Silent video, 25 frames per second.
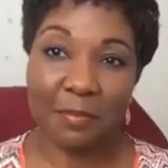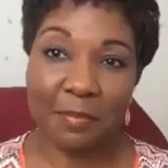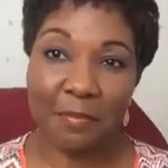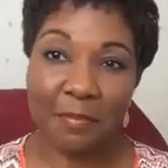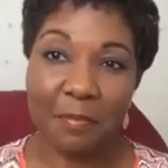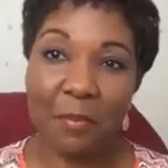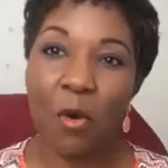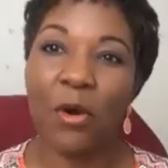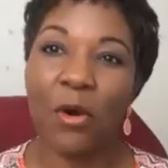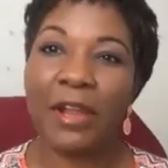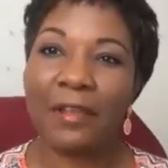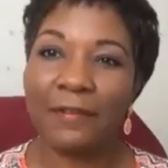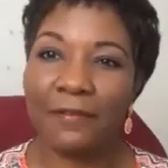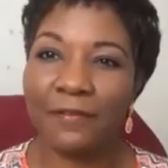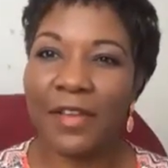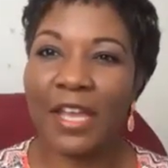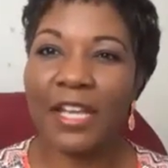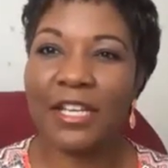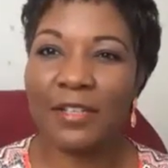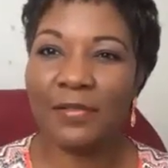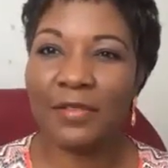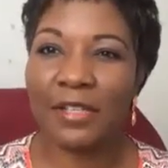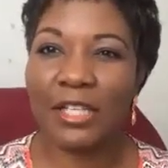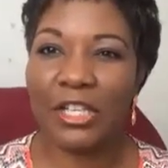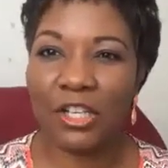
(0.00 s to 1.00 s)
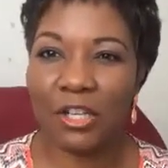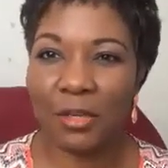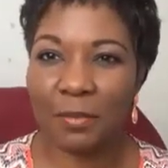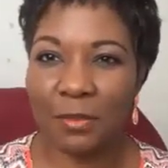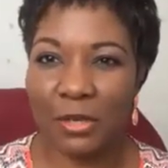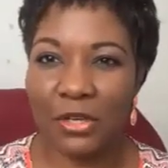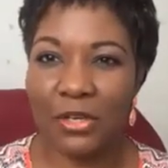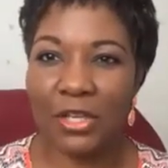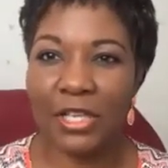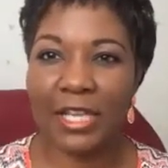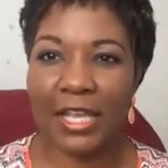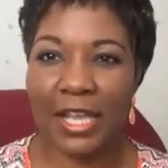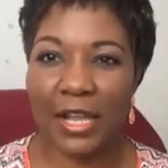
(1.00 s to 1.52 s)
more effectively
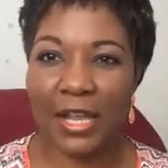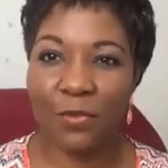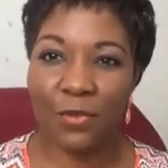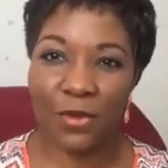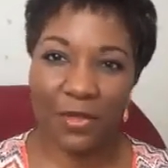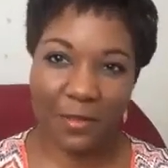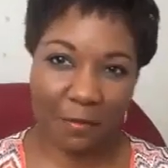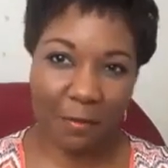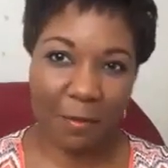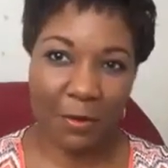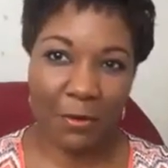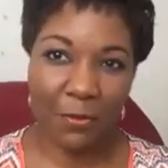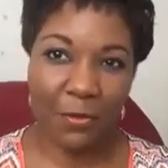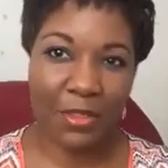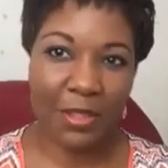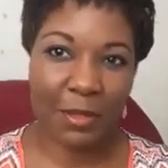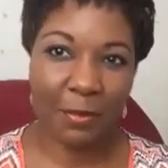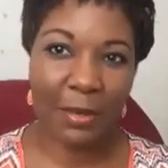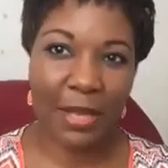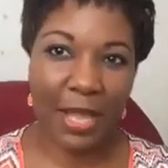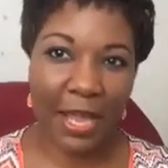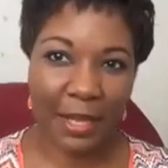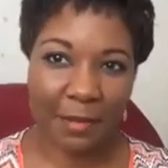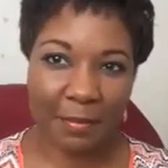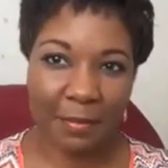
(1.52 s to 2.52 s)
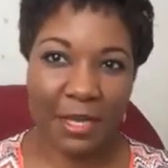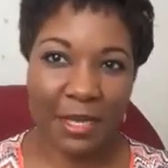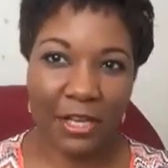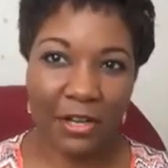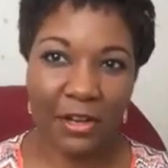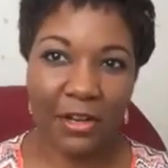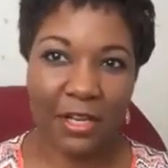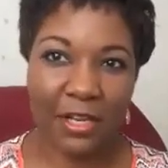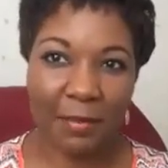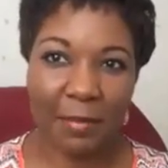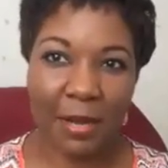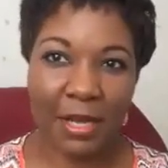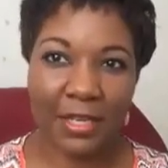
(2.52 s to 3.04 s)
communicate with the Black
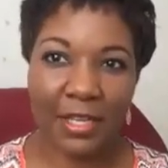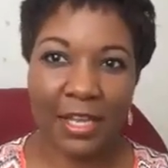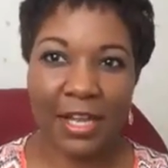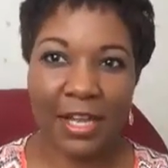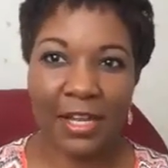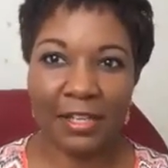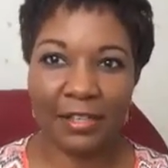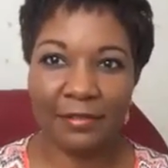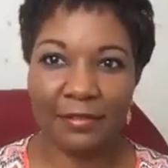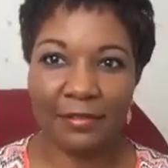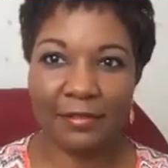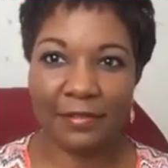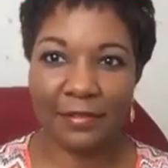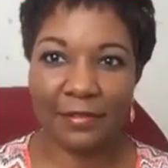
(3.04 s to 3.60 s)
male in my life?